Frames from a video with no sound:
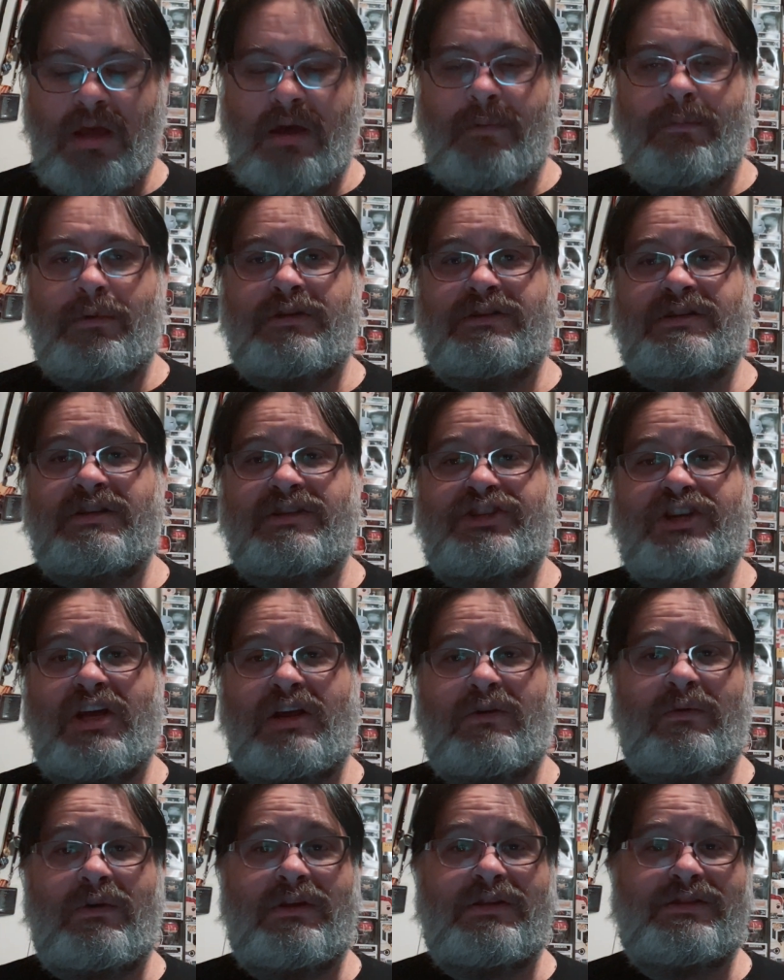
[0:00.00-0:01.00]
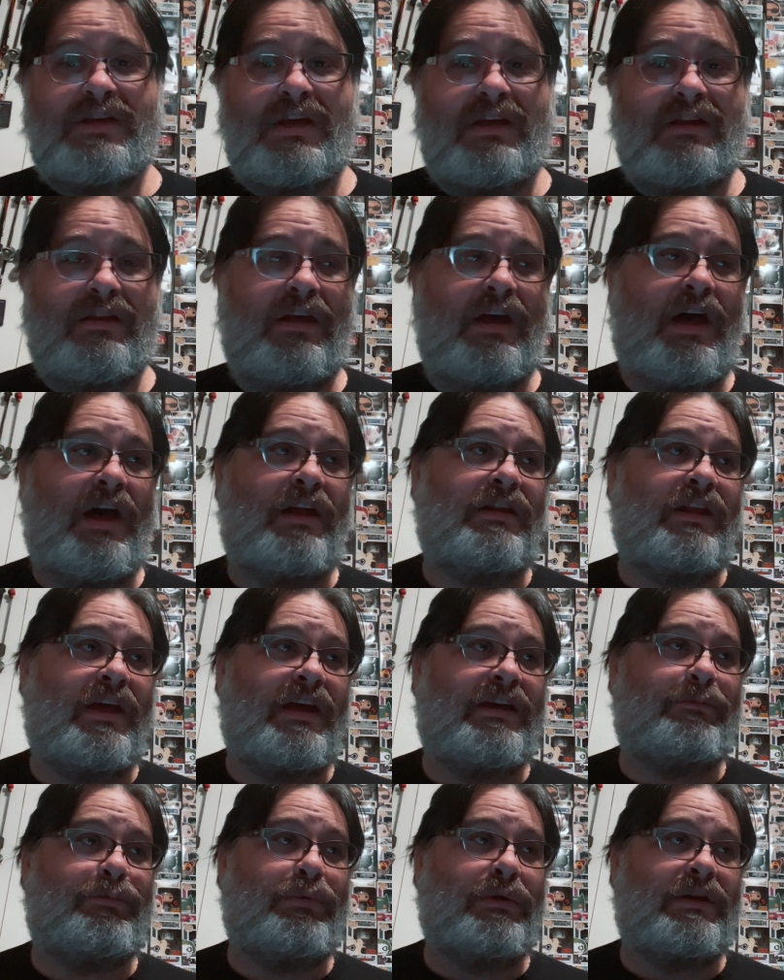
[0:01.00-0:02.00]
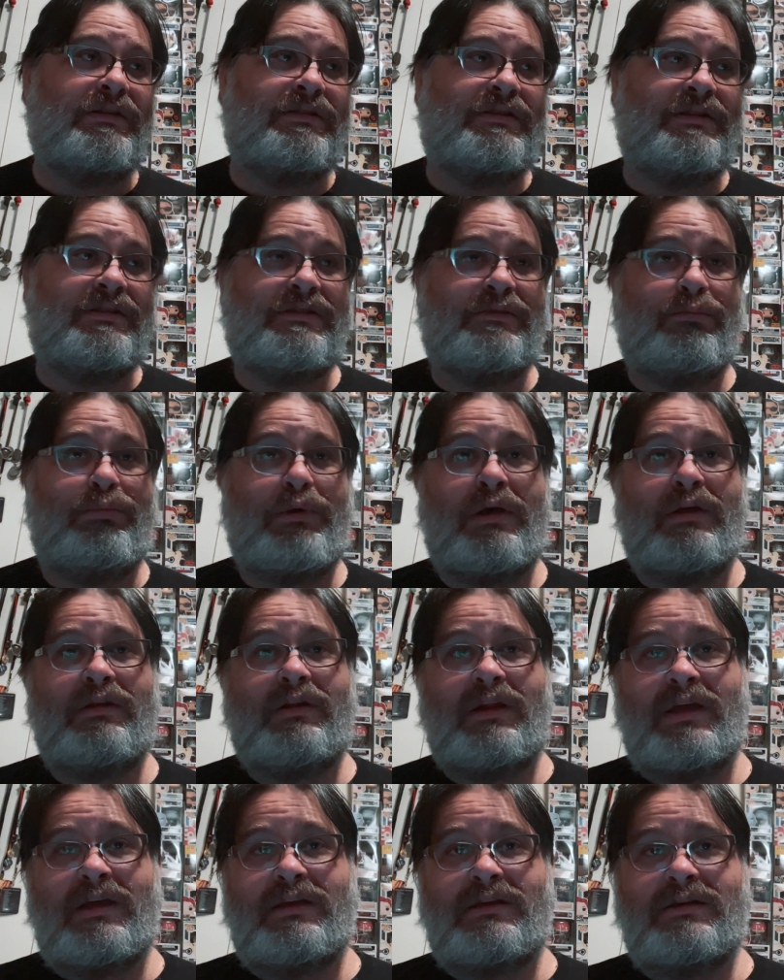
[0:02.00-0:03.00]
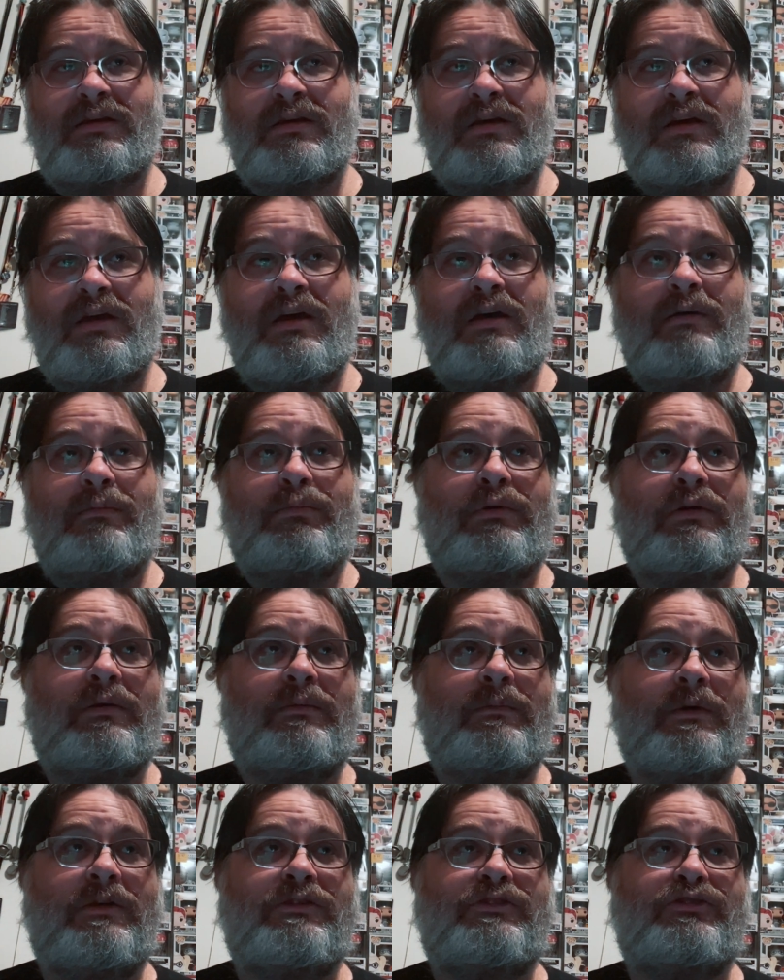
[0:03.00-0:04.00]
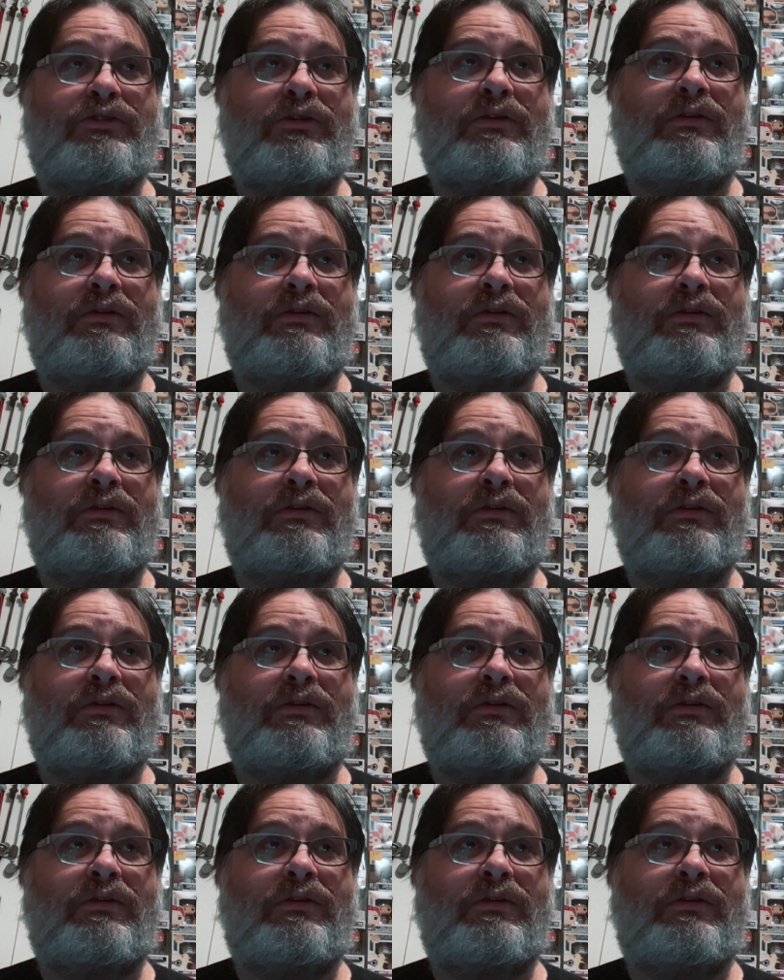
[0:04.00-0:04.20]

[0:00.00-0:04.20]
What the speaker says: But Degenerates I like because it's about, like, pretty much,